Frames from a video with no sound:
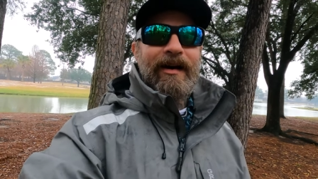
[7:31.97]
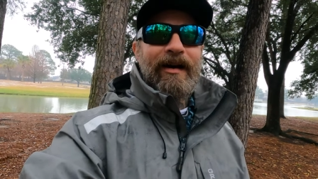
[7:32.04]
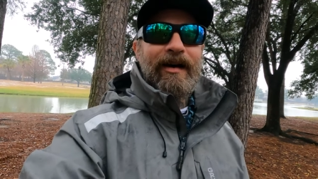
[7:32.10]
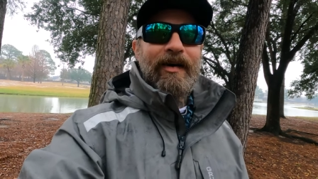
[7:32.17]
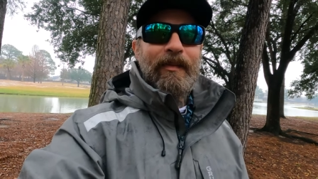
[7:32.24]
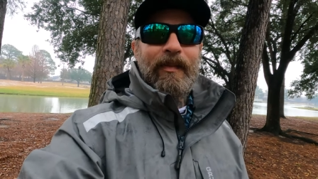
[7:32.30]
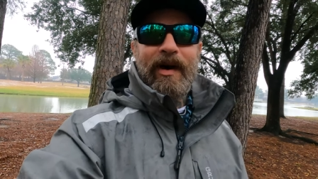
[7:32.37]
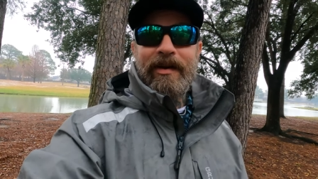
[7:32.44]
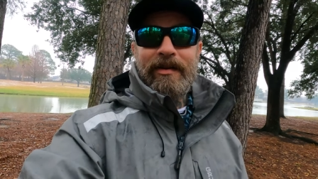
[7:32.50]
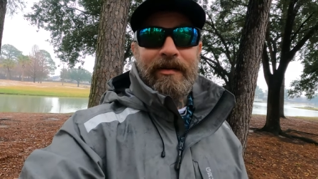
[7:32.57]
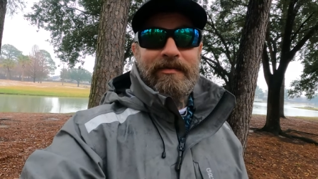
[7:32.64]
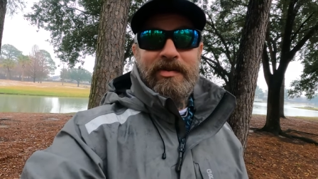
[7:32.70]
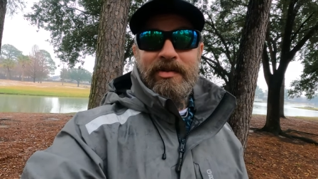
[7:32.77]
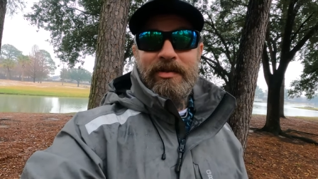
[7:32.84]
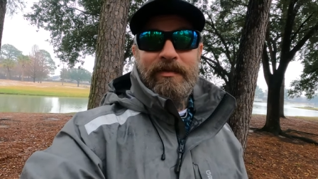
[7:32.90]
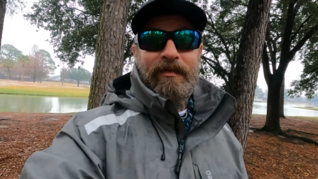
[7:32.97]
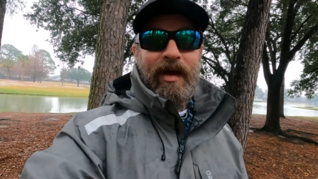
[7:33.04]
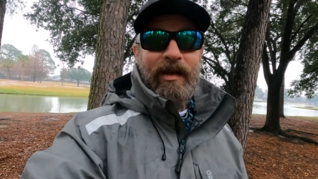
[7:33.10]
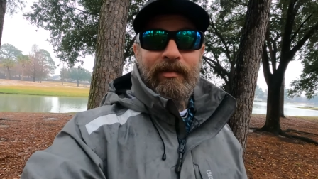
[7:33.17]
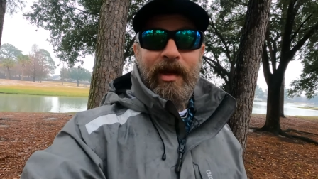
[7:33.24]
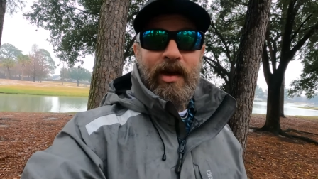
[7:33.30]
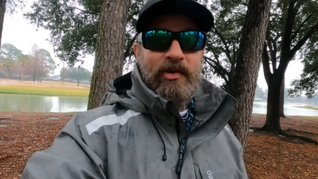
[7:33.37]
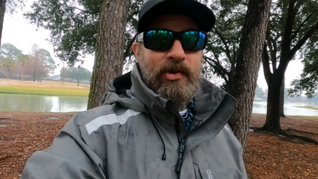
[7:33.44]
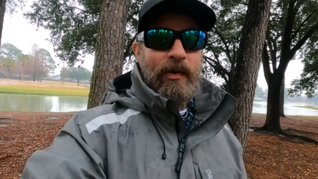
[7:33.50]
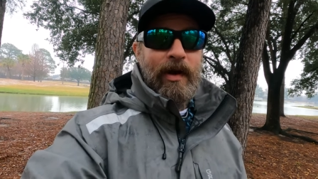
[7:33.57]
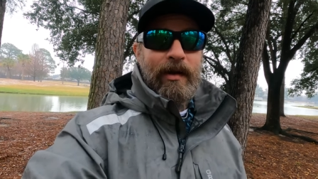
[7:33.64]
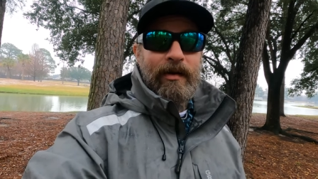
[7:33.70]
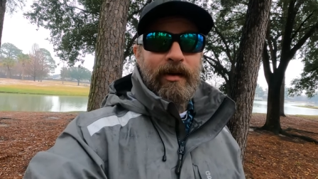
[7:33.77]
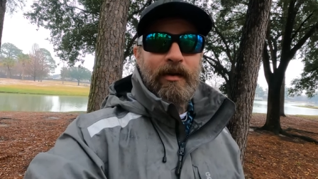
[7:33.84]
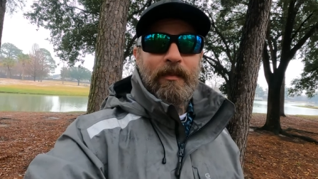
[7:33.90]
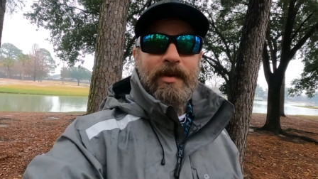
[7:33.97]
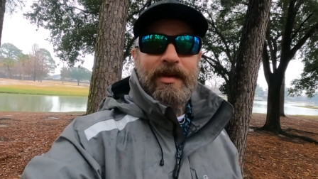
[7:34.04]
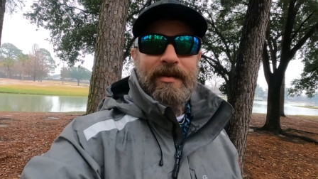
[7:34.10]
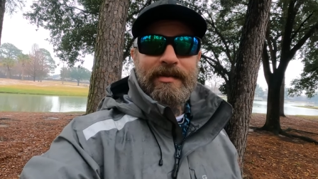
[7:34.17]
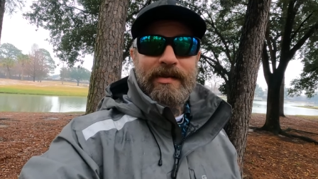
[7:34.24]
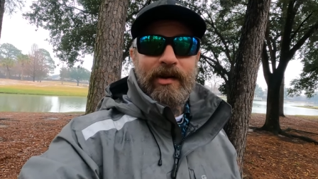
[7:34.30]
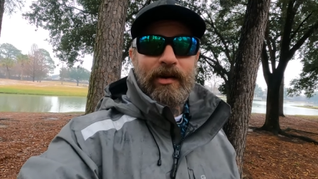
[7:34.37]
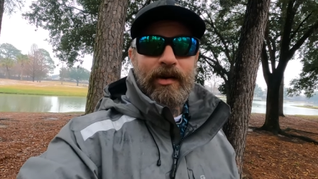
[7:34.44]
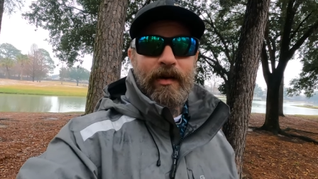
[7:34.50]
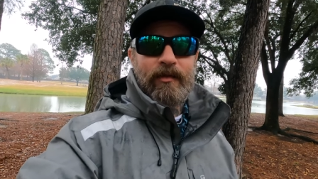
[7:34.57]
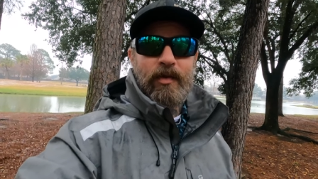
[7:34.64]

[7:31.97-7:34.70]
Um, I, I just, I lounge around in them because they're